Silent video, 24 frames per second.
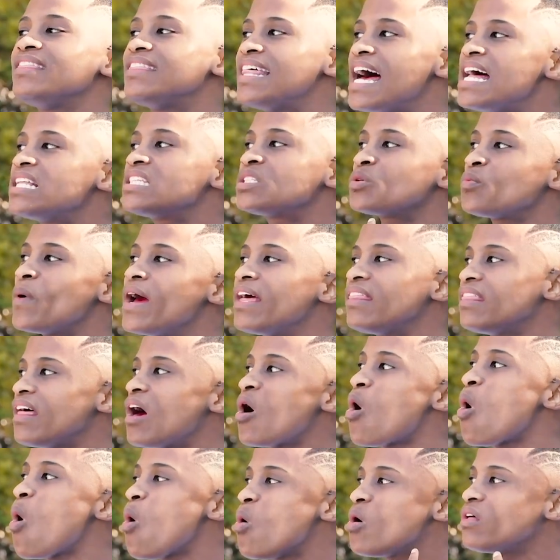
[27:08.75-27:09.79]
That's where the
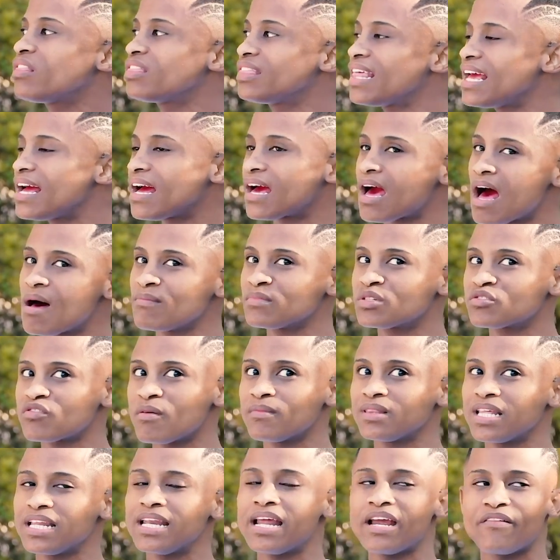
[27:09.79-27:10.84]
whole thing comes from.
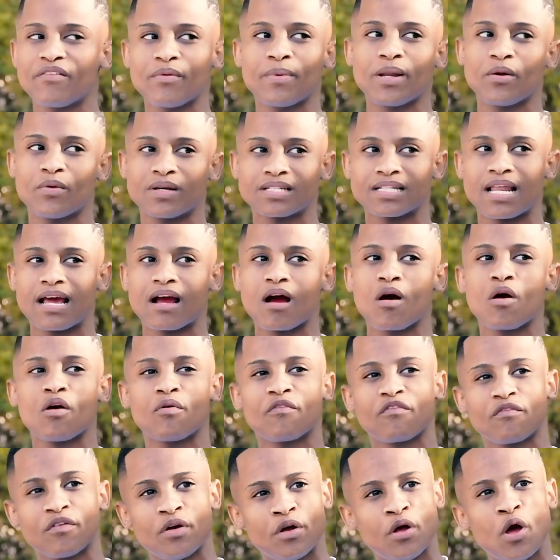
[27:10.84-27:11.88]
Then everybody was like, oh,
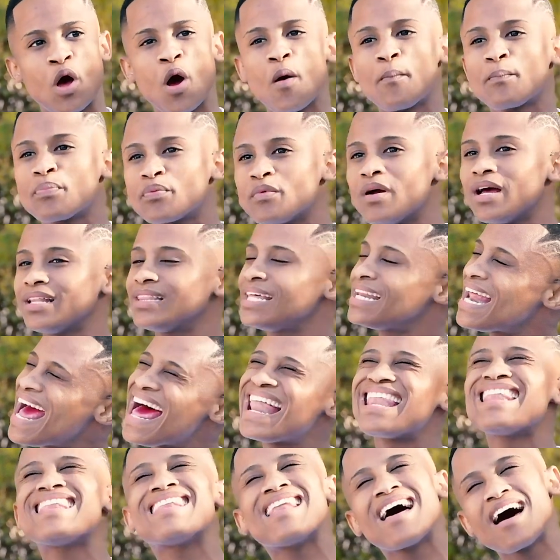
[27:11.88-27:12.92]
then I
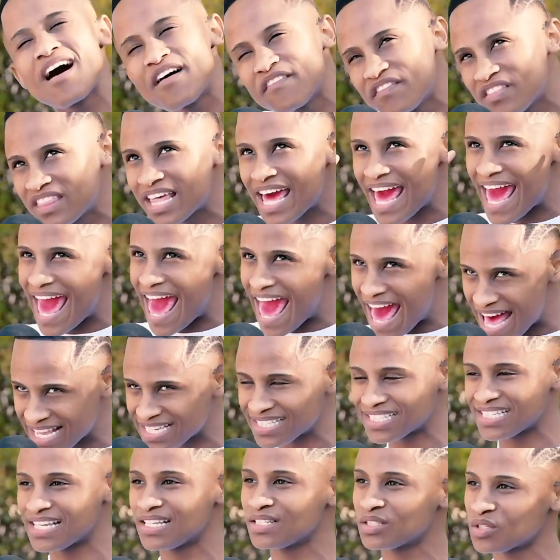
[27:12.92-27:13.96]
love the
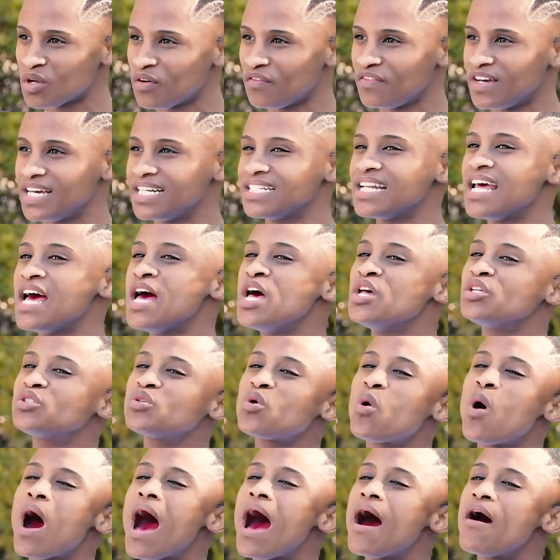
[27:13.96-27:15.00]
essence of it.
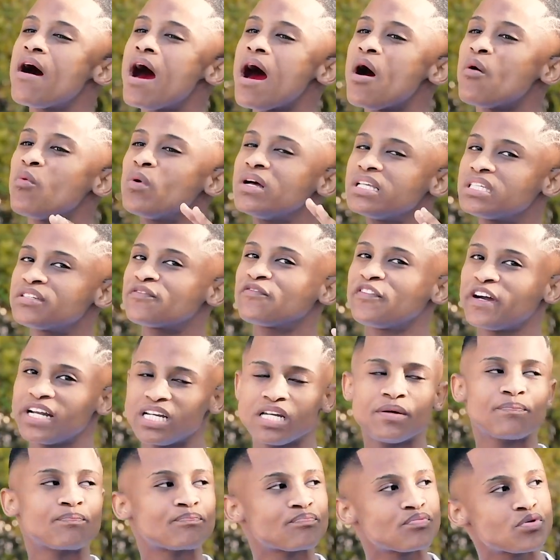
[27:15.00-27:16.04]
So I was Freddie
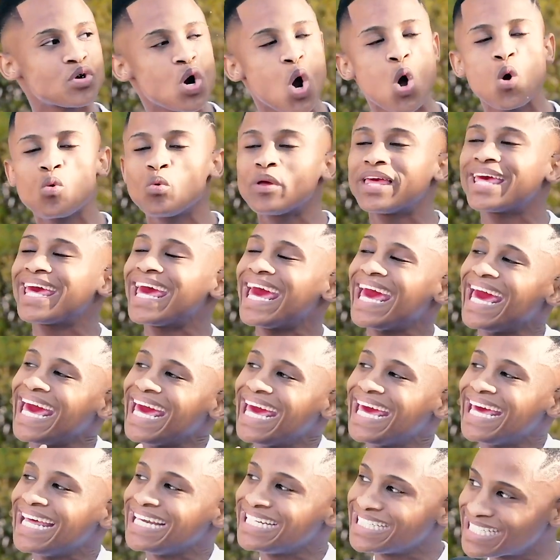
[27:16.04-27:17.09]
Pro
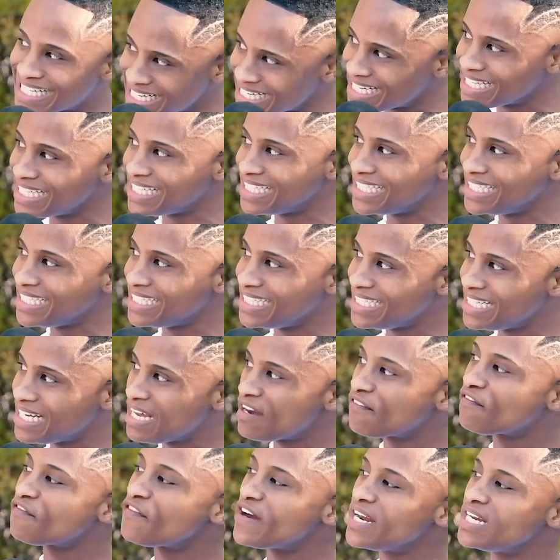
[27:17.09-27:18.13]
Kid.
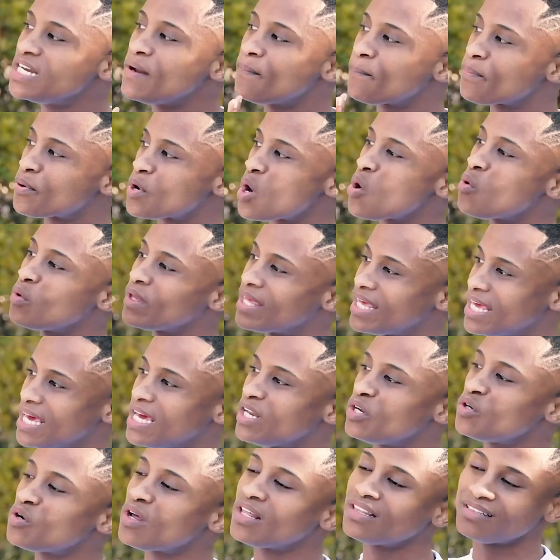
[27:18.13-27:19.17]
Freddie Pro Kid,
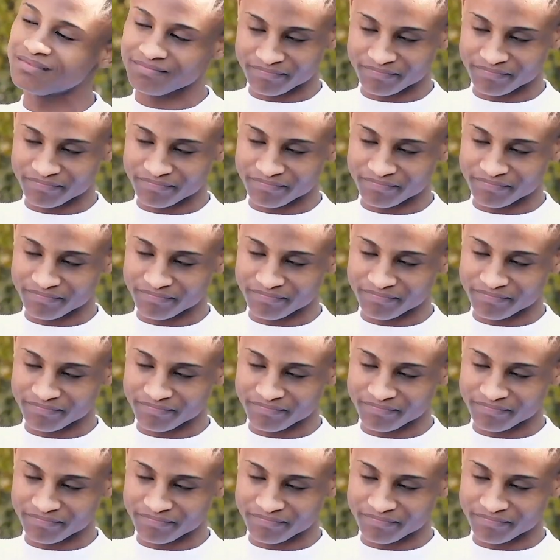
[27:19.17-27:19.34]
not